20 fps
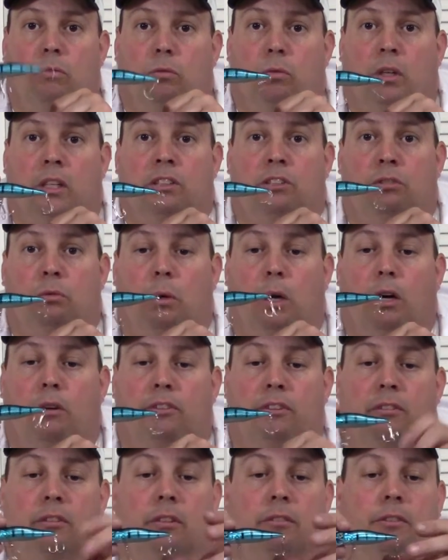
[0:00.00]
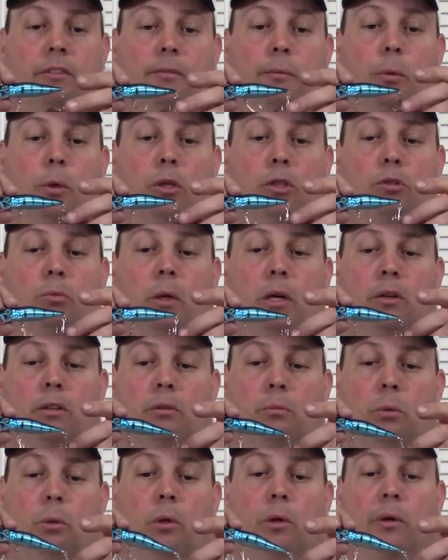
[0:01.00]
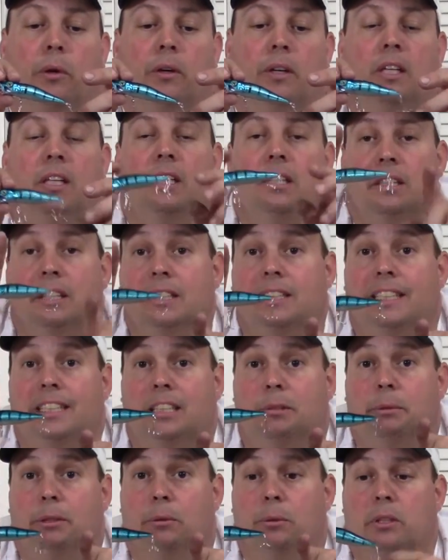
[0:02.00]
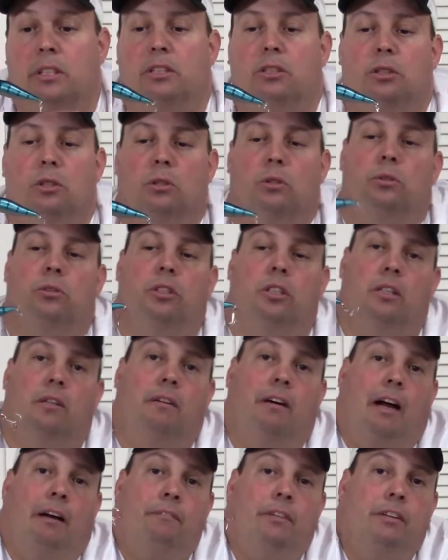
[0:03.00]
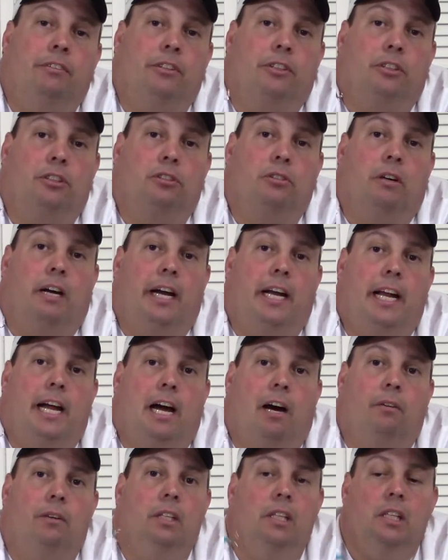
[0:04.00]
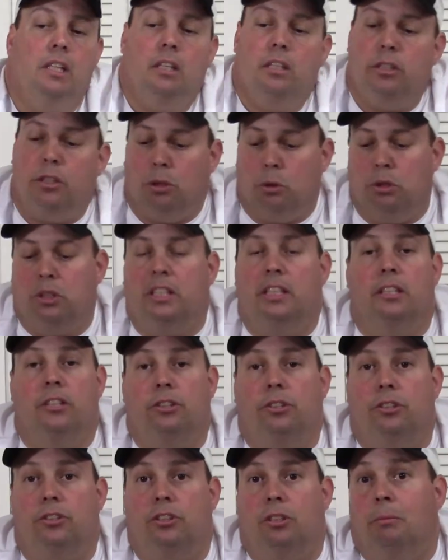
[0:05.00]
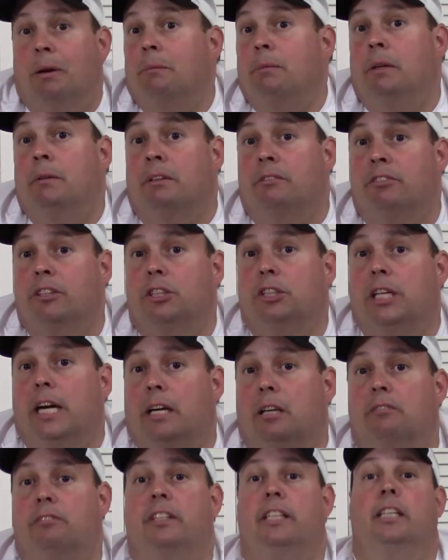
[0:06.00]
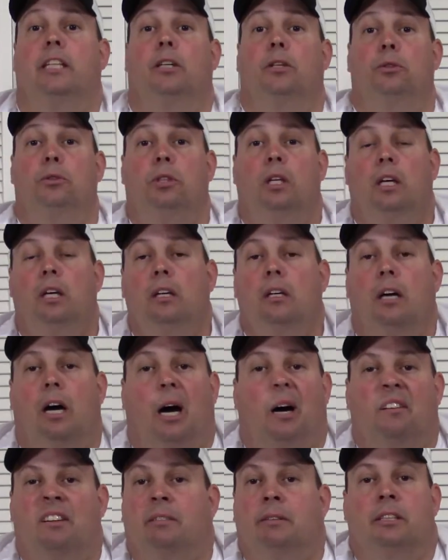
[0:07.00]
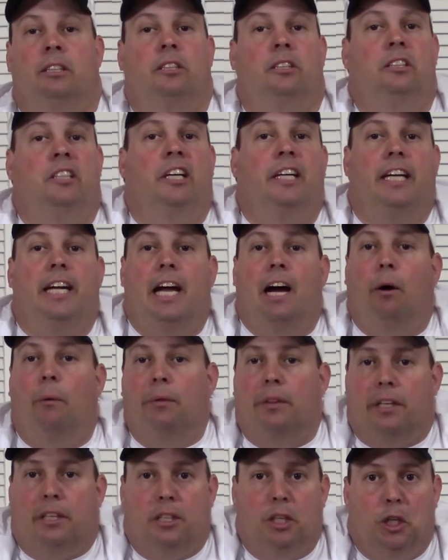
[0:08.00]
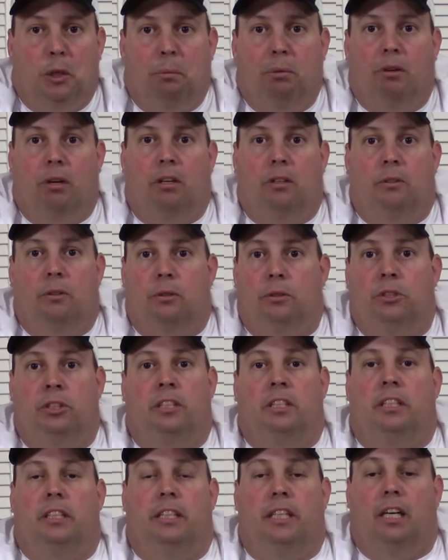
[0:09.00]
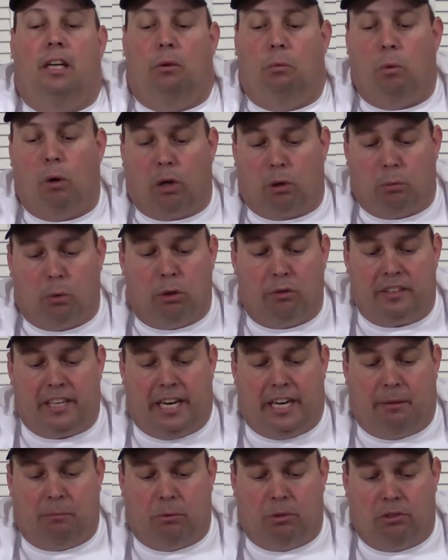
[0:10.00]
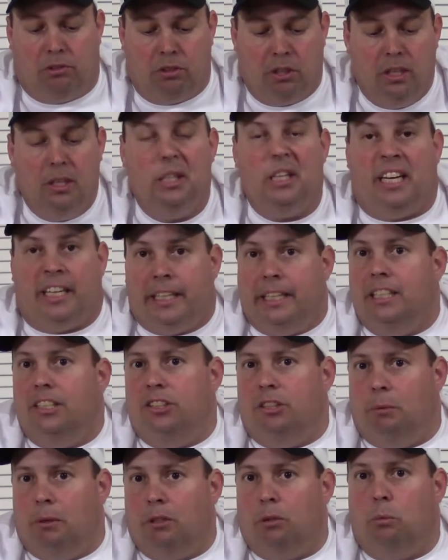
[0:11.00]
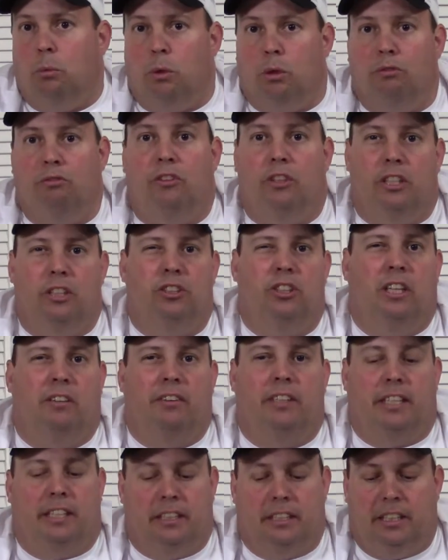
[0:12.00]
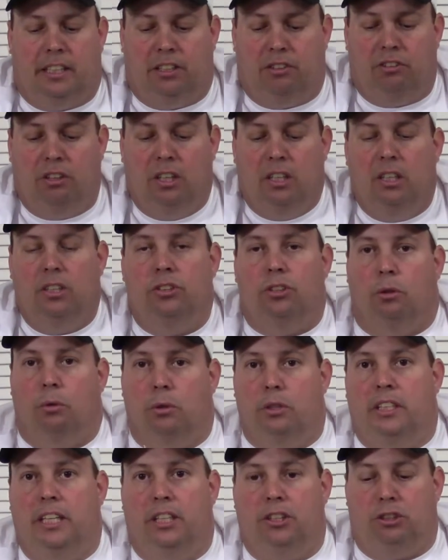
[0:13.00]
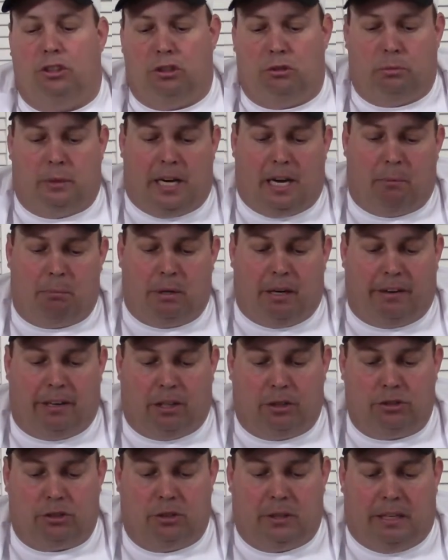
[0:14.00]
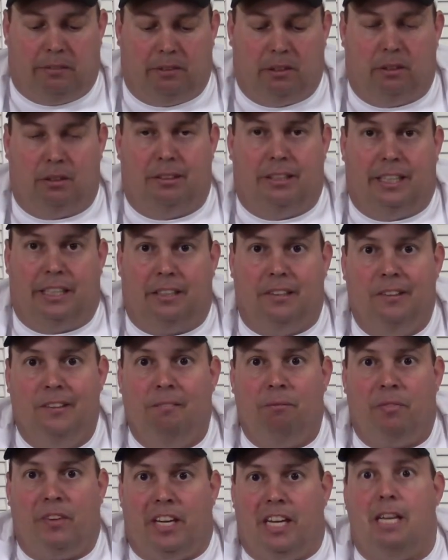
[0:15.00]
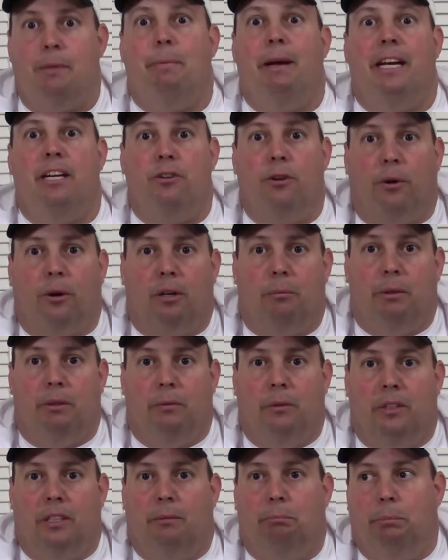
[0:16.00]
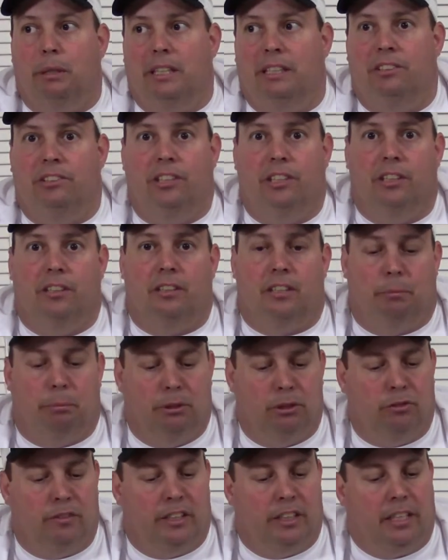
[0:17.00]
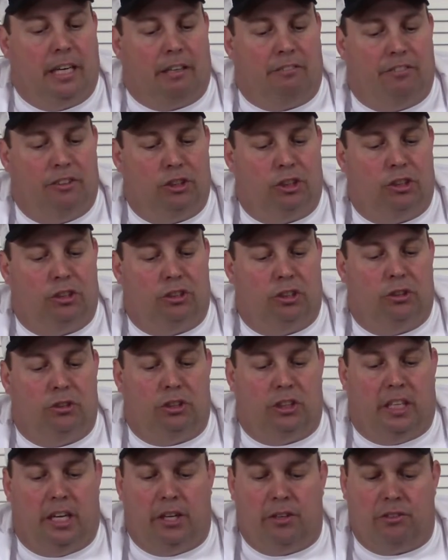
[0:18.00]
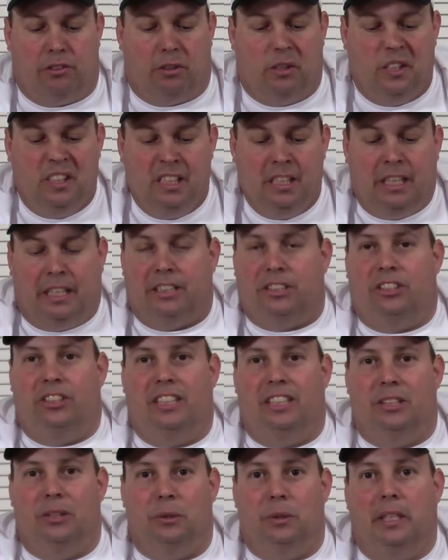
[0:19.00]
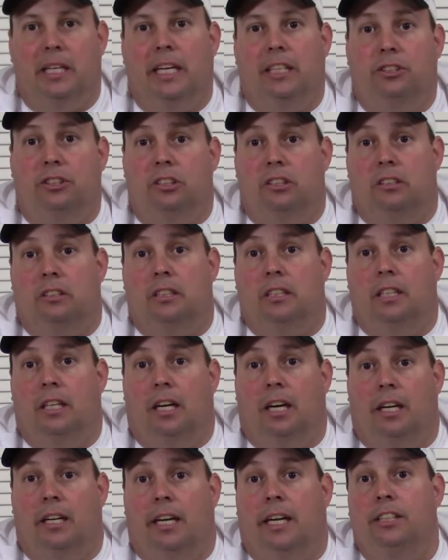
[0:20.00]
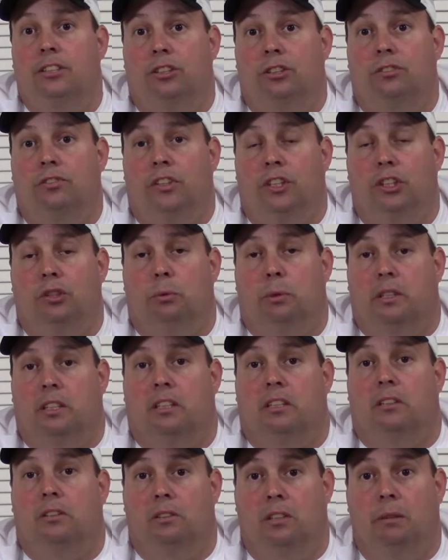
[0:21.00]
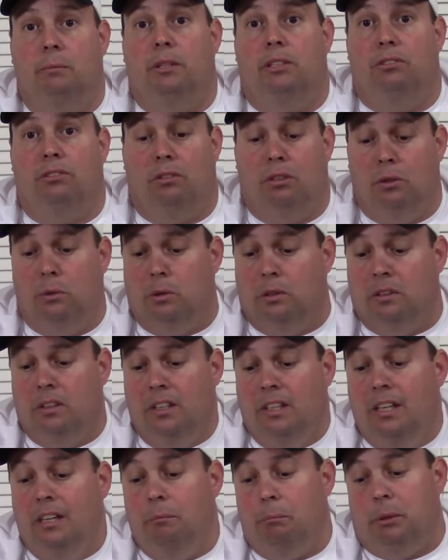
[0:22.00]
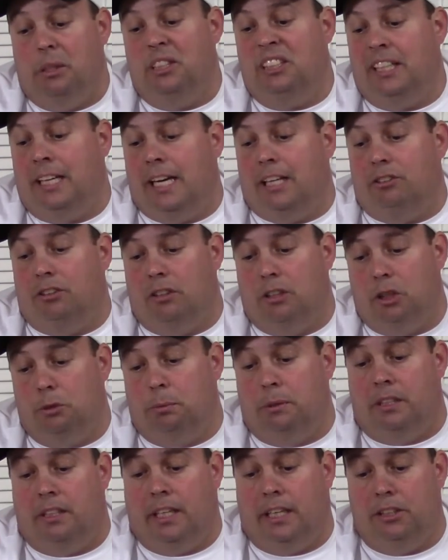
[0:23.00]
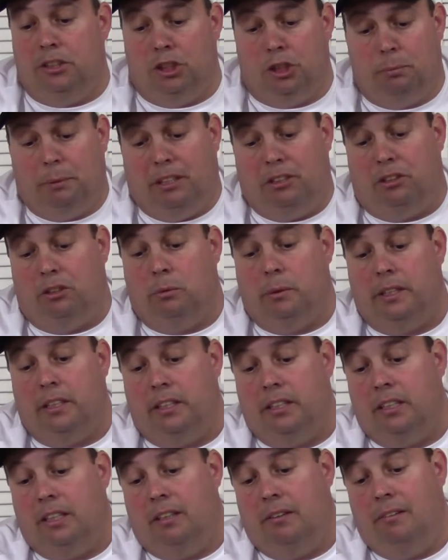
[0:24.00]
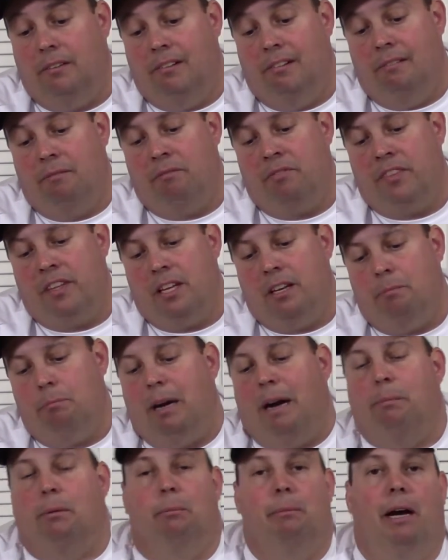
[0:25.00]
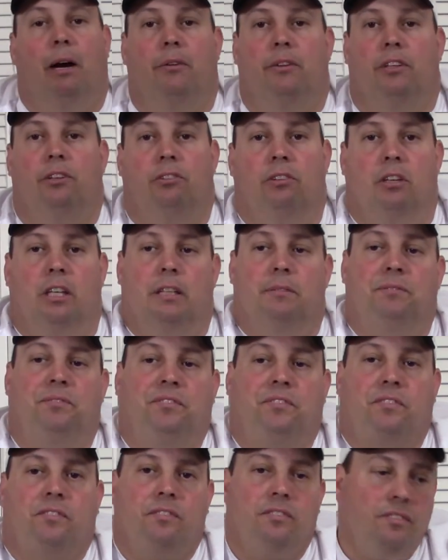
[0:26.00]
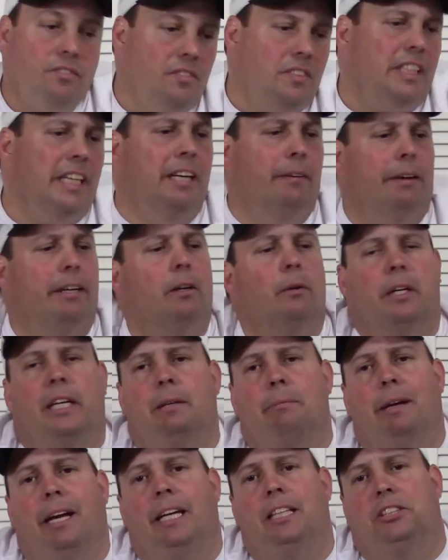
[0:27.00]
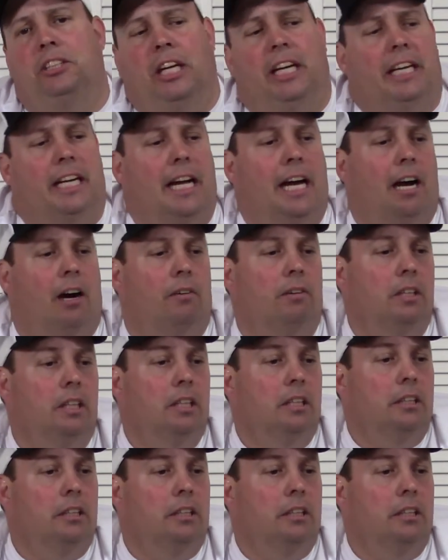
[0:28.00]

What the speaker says: runs well, if it works well in the water, this thing could be really cool. So I'm definitely going to try it out. You'll see this in some upcoming Fishyaker videos. We've been getting out with the GoPros and the Waterwolf cameras and getting some underwater footage and everything of these. So we'll test this one out, probably also have a little like eBay tournament with our buddies here at the Pennsylvania Kayak Fishing Association and see who catches the nicest fish with the crummiest lure. But this thing actually looks pretty nice, especially the way the popper mouth is on it. Anyway, go on eBay, check it out.